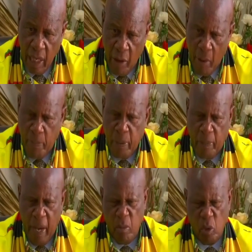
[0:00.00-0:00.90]
our
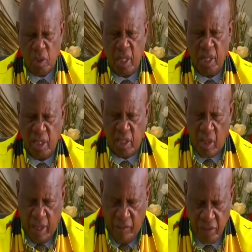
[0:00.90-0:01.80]
people are mostly in
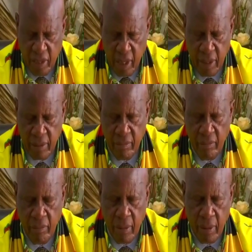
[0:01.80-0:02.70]
South Africa,
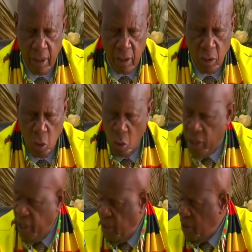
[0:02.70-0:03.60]

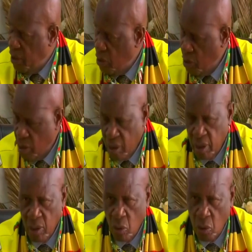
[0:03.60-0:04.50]
UK,
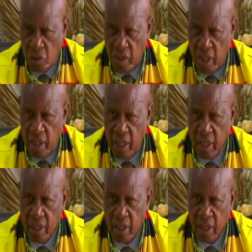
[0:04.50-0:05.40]

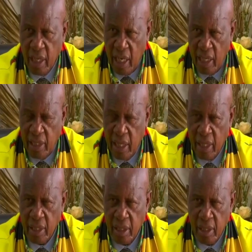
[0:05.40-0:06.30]
Australia,
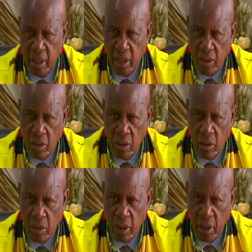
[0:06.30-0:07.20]
Canada,
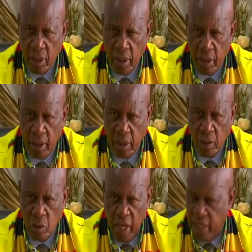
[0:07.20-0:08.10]

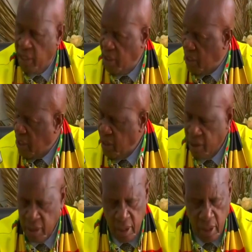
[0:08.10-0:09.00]
United
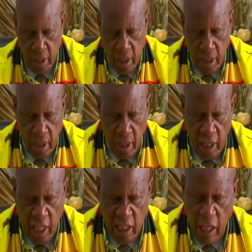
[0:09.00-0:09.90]
States.
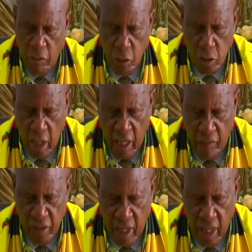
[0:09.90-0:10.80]
Except for South
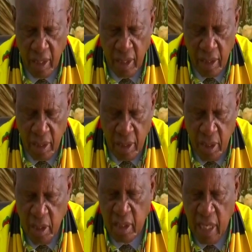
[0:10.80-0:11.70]
Africa,
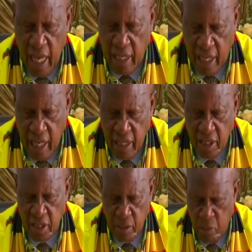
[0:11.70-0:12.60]
these other
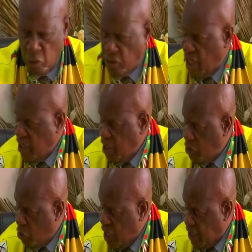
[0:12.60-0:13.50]
countries impose
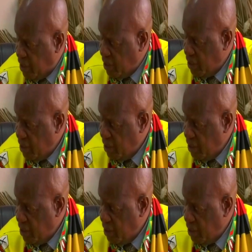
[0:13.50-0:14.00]
sanctions on us.